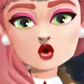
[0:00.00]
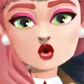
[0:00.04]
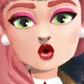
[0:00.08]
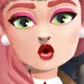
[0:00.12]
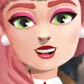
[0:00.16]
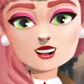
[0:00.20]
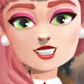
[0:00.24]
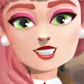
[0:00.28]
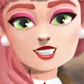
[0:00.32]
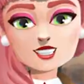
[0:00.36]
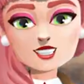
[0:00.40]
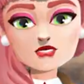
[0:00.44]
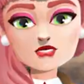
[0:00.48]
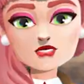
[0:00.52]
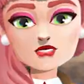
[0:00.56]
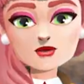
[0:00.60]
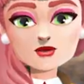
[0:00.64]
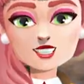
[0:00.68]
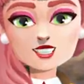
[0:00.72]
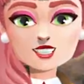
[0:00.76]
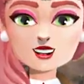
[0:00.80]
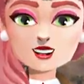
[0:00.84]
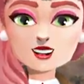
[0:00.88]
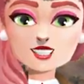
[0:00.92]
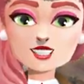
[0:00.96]
hugs and
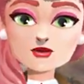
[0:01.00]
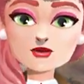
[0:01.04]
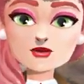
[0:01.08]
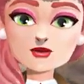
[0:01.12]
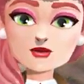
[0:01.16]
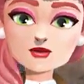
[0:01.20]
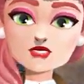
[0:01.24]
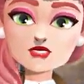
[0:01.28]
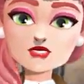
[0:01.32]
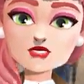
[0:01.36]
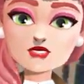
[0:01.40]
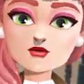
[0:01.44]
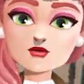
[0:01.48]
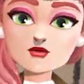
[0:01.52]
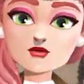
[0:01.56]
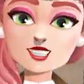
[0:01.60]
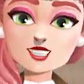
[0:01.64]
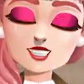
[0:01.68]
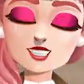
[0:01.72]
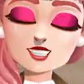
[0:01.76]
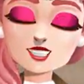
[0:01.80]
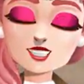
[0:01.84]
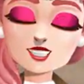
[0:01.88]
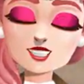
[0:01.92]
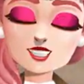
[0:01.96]
much love to all my
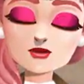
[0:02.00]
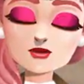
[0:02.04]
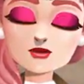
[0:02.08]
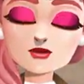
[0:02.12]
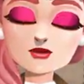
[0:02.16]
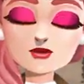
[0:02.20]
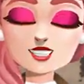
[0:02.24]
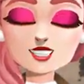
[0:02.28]
patrons who